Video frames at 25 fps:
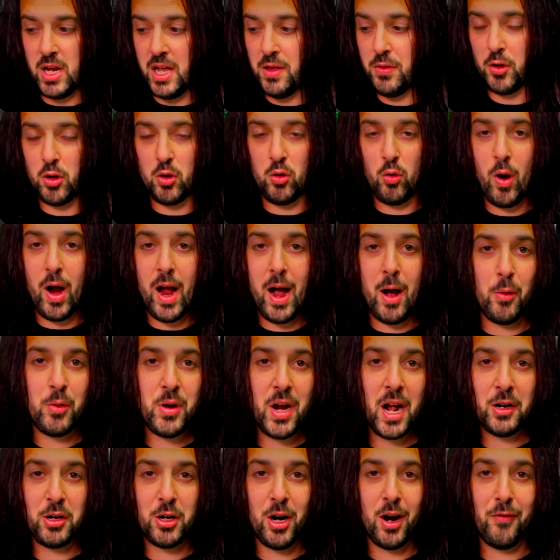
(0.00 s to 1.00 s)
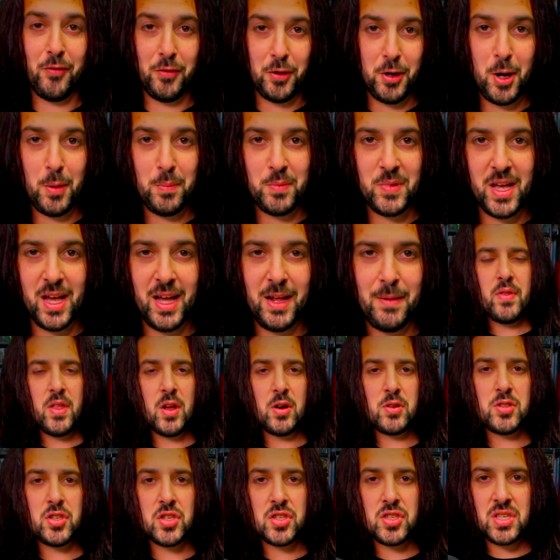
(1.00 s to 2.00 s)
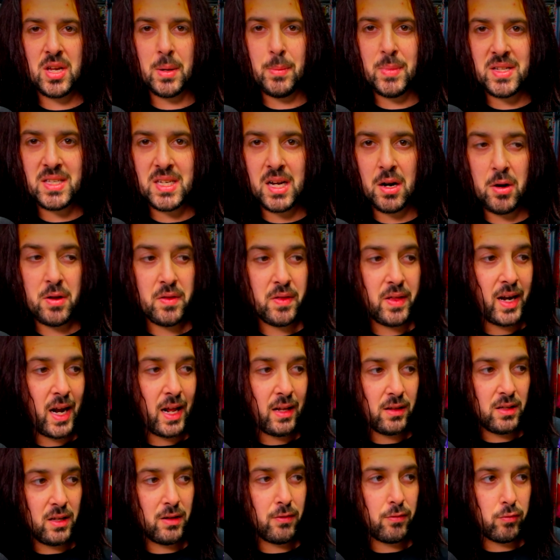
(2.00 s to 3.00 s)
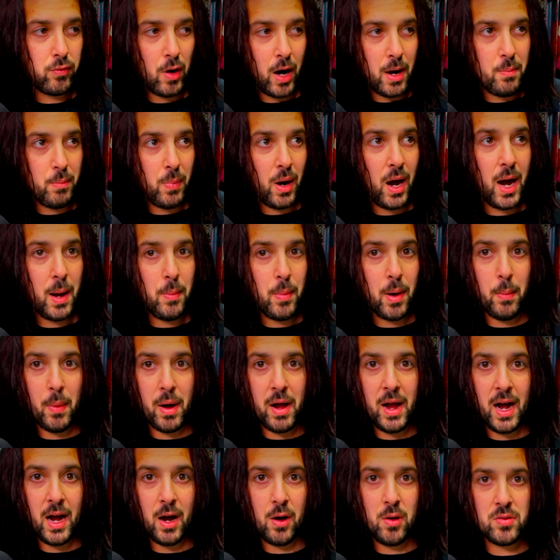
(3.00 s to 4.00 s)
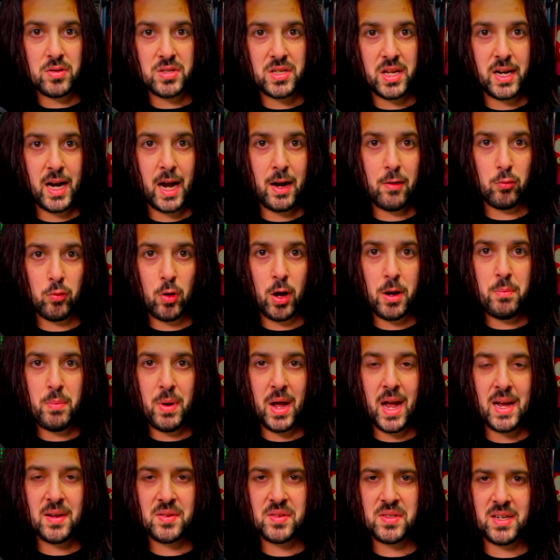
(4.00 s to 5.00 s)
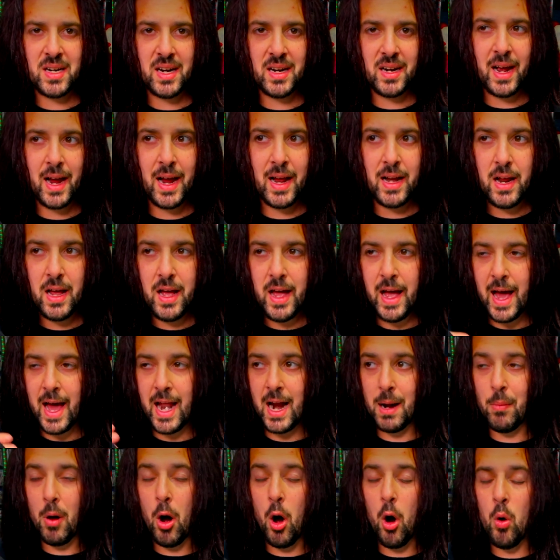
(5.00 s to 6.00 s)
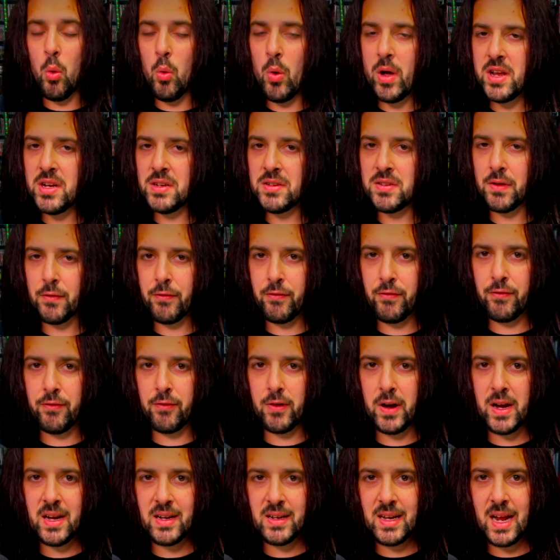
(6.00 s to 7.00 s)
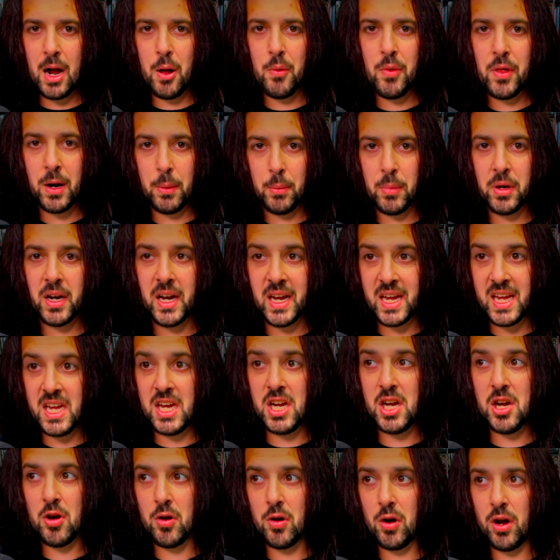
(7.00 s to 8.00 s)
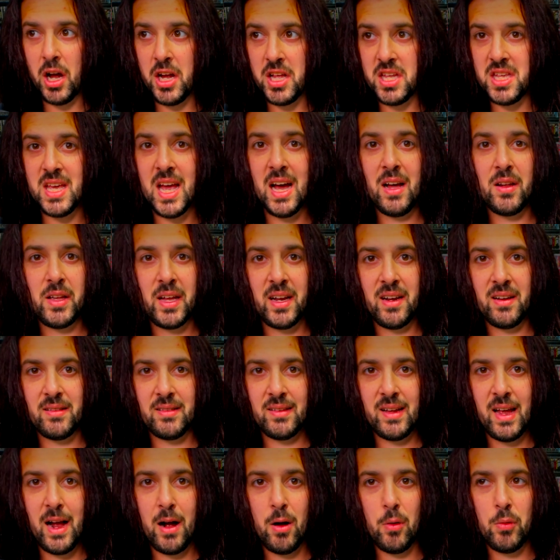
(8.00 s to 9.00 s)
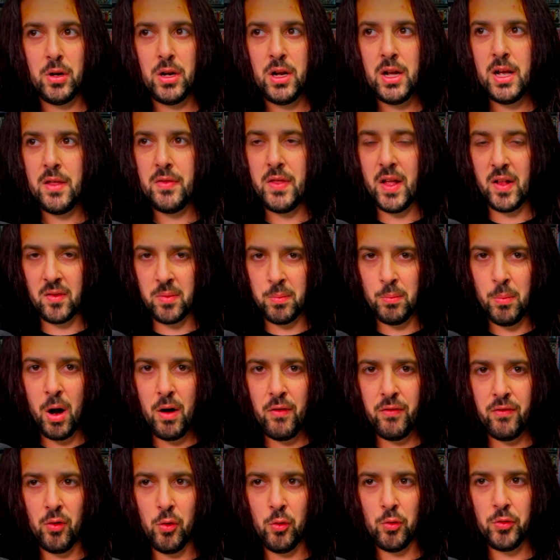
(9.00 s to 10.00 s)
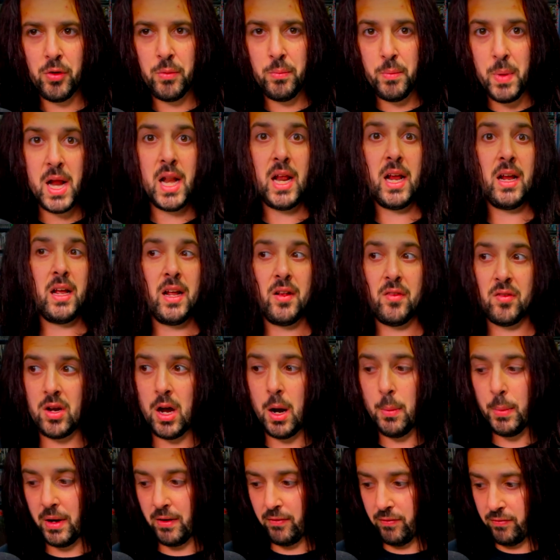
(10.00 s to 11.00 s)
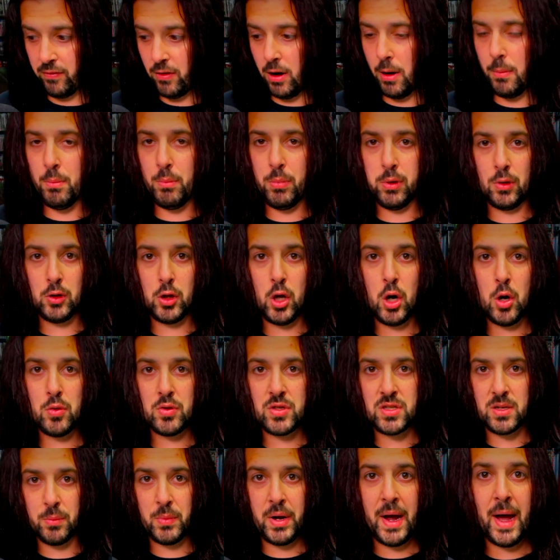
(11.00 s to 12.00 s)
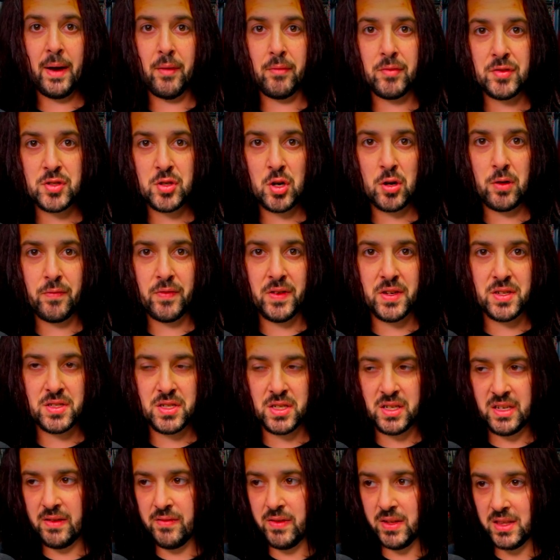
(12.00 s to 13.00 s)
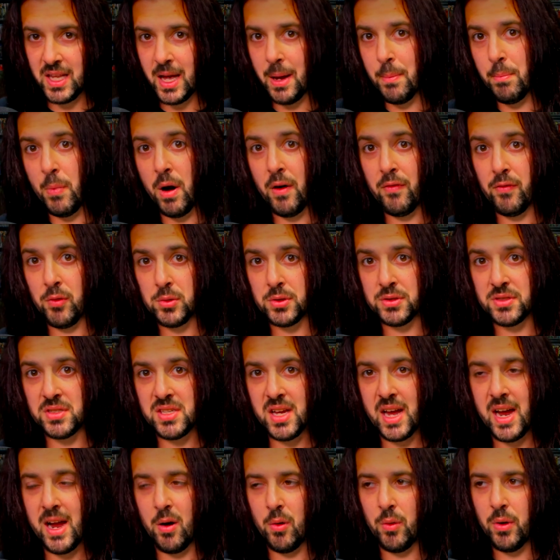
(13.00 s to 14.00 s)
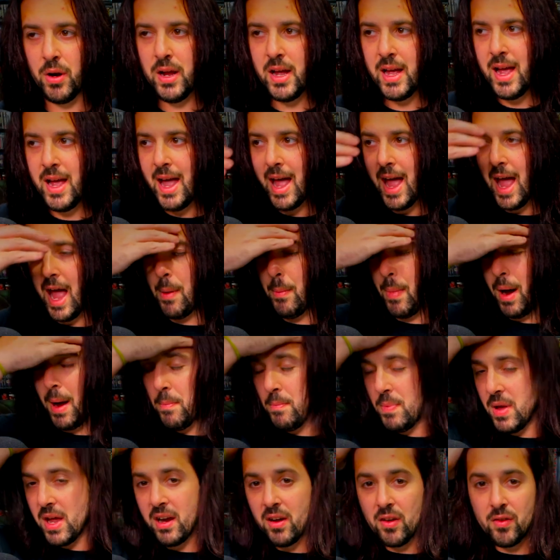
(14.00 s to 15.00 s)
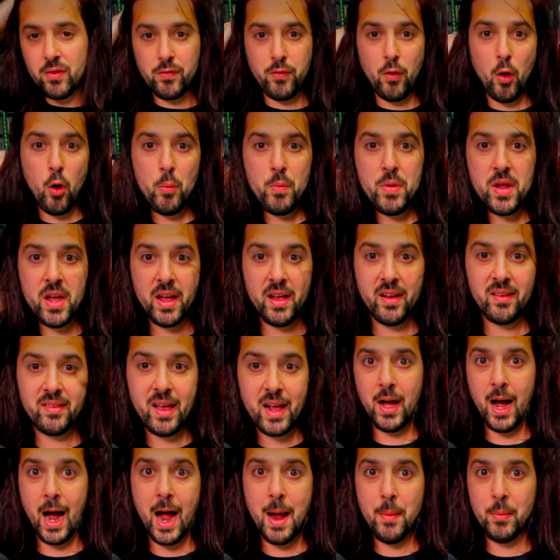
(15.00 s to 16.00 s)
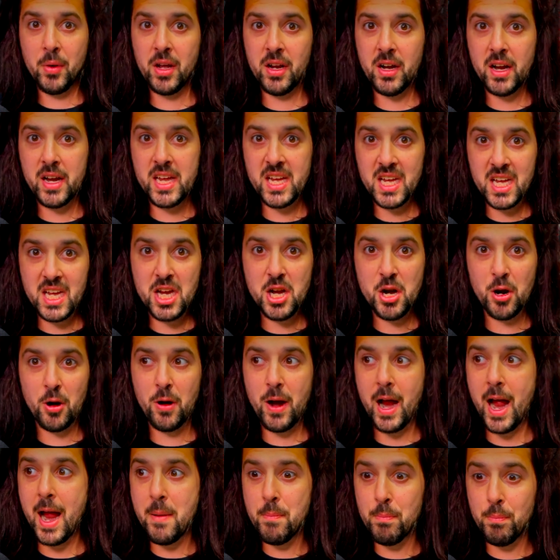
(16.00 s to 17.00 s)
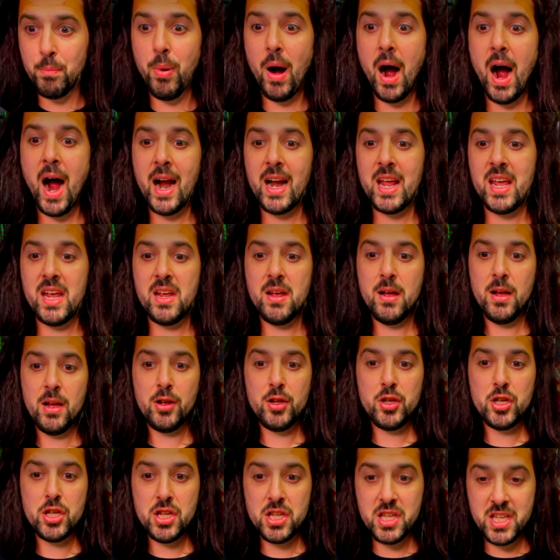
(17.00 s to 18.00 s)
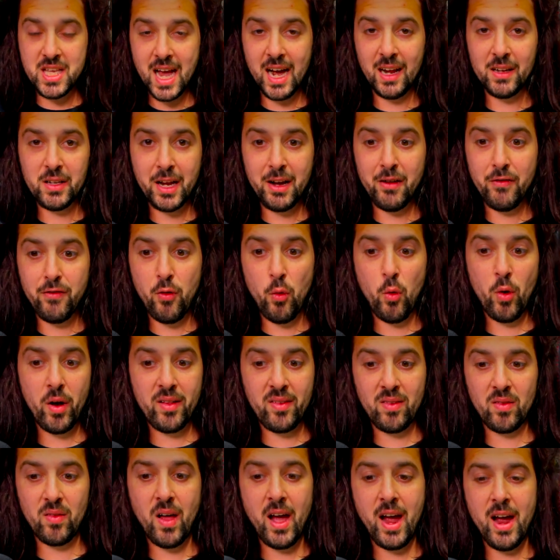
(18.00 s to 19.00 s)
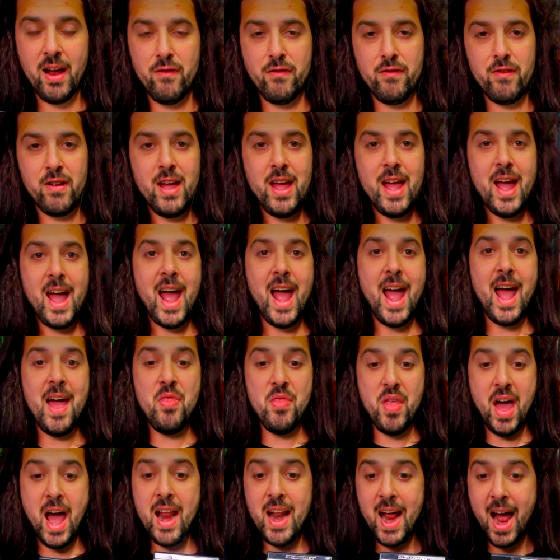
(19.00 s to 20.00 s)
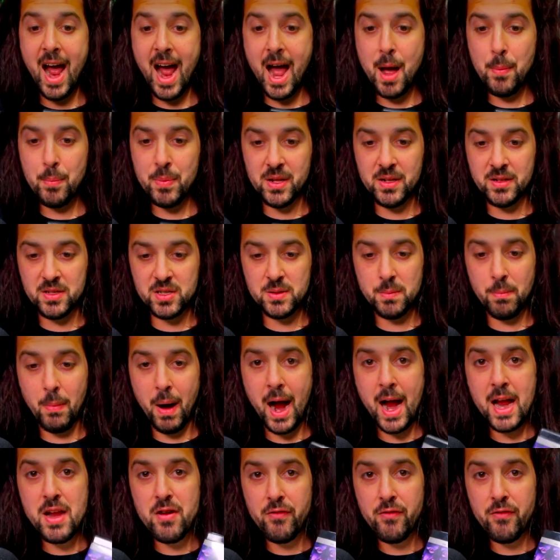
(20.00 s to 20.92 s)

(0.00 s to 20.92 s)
in the ground, not covered up yet. There's a cemetery that I live right by my house, and I run past it at night, and I'm always freaked out that I'm gonna hear a yelling sound that's muffled, meaning it's coming from below some kind of surface to give it that muffled sound. And my biggest phobia is that I'm gonna hear a body yelling for its life. And that happens. My